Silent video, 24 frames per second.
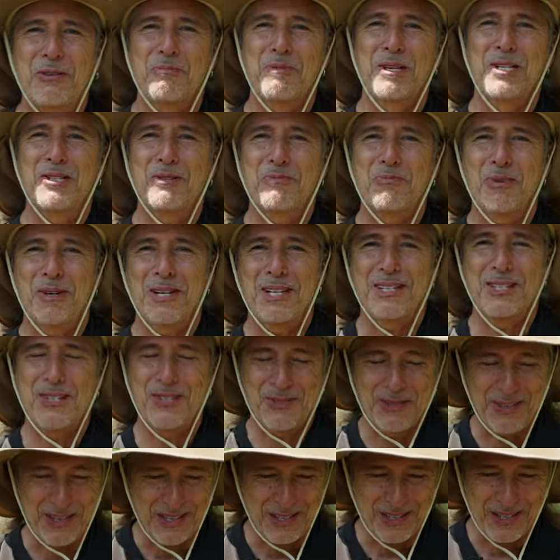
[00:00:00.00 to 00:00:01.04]
a whole bunch of
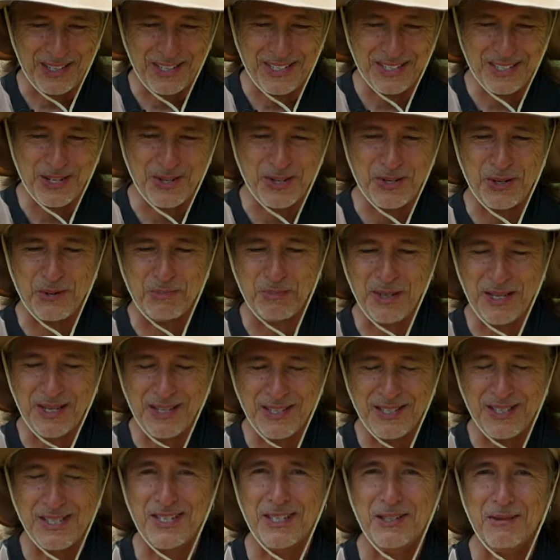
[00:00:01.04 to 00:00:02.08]
branches right here. I guess I should have
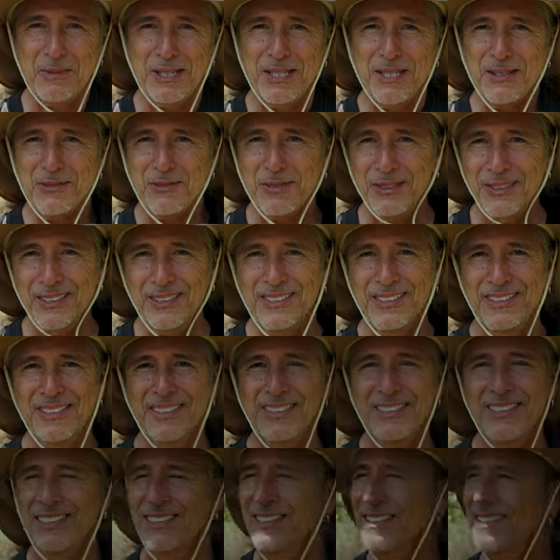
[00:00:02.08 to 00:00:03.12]
planned this a little bit differently, huh?